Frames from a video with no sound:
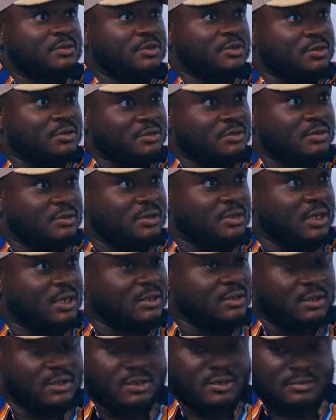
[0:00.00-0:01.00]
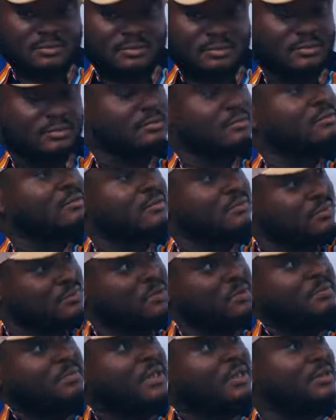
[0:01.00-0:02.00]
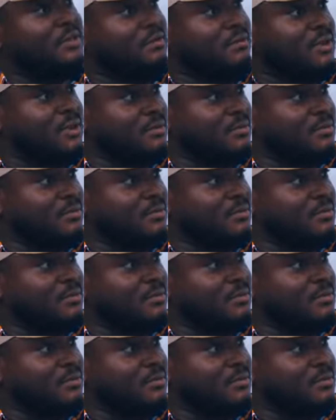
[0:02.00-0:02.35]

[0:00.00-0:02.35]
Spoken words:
to shoot, and you're part of